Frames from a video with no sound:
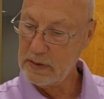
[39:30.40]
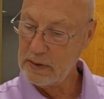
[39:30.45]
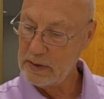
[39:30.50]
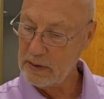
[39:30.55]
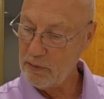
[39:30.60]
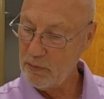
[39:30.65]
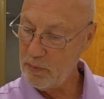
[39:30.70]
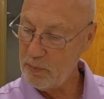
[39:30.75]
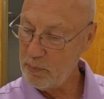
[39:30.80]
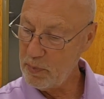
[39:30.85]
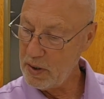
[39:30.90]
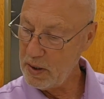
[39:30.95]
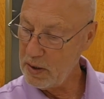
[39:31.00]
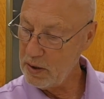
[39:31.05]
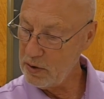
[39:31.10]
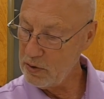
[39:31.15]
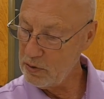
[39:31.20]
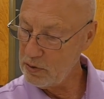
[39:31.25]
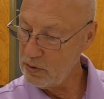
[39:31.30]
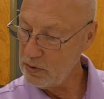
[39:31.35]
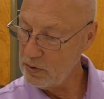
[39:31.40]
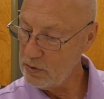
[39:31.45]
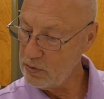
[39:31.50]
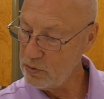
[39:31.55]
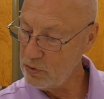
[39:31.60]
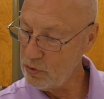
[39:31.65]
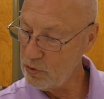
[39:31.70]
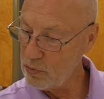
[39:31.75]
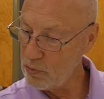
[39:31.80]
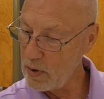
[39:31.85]
That would be in
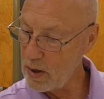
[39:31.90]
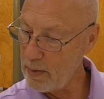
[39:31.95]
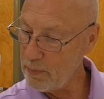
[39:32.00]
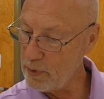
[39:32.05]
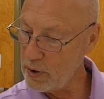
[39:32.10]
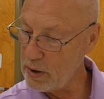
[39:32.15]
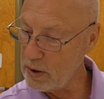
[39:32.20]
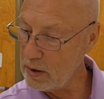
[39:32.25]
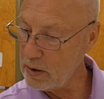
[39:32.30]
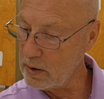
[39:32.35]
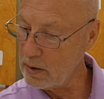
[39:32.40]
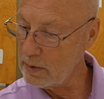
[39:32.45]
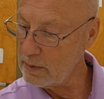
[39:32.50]
Deuteronomy.